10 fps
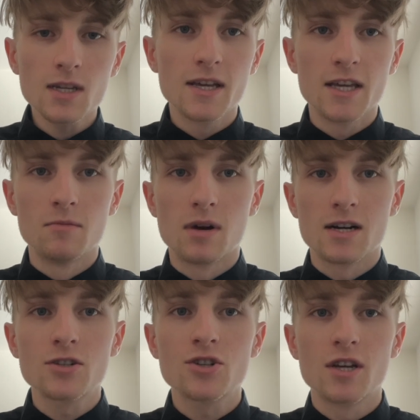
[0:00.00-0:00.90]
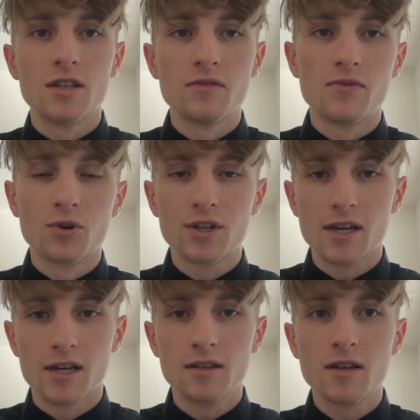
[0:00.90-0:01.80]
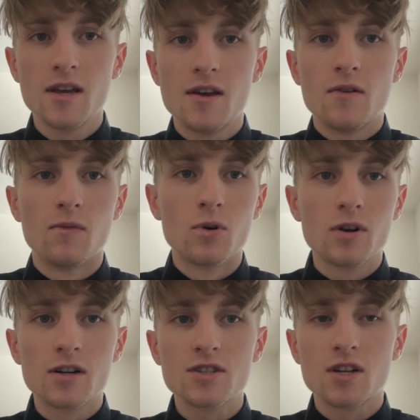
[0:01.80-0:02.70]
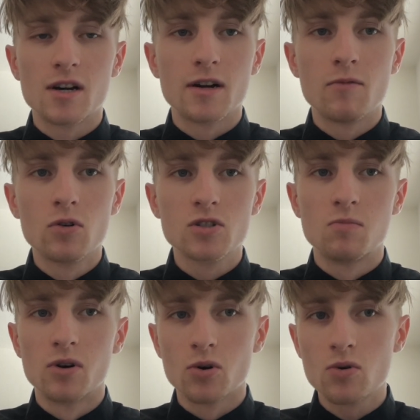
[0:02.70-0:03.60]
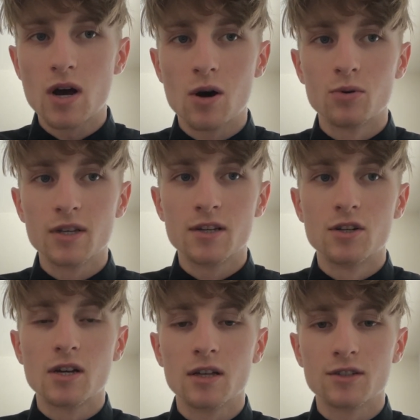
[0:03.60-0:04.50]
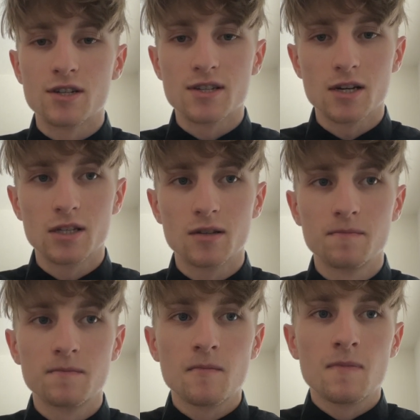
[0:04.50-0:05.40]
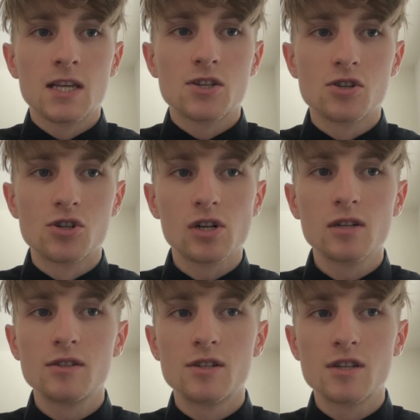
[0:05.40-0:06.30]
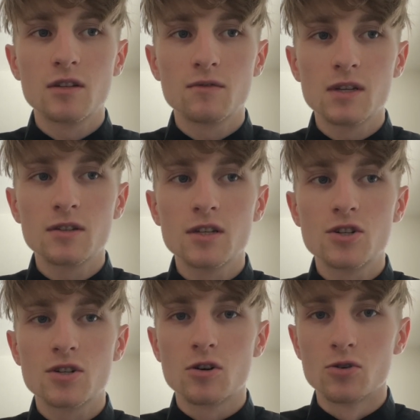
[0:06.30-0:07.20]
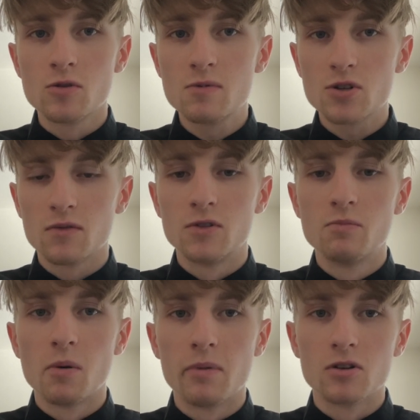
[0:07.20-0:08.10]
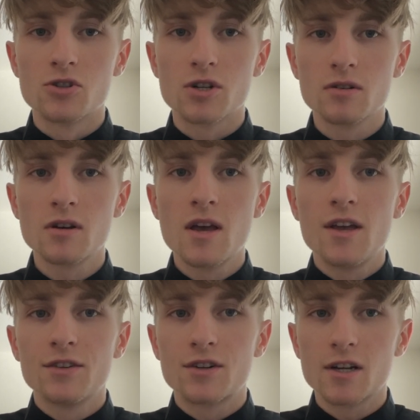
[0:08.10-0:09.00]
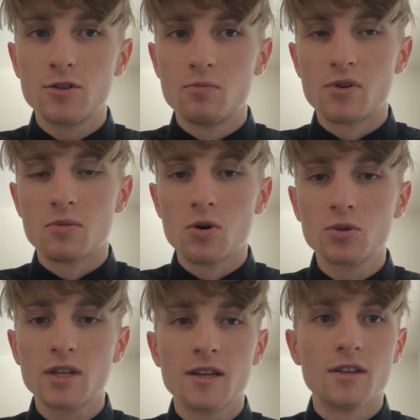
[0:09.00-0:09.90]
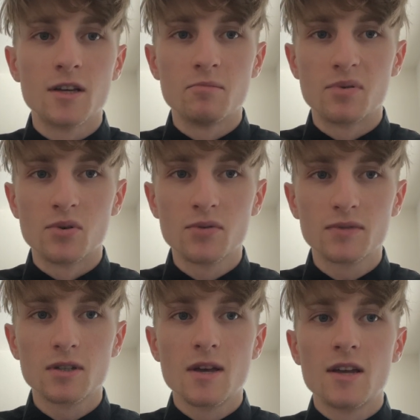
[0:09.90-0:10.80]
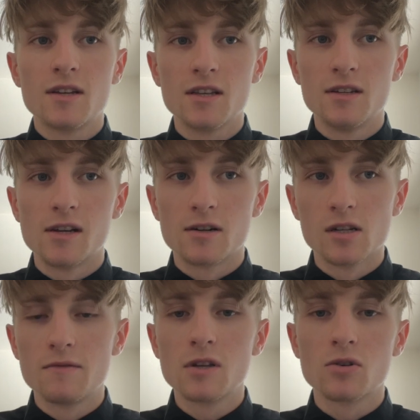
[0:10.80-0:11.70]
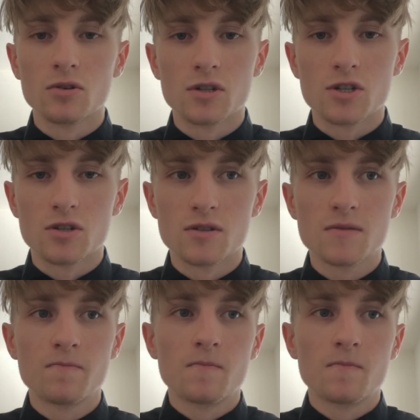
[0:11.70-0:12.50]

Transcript: In March 1848, workers' revolts broke out in the countryside. Socially disadvantaged groups of the population tried to promote and improve in their living conditions.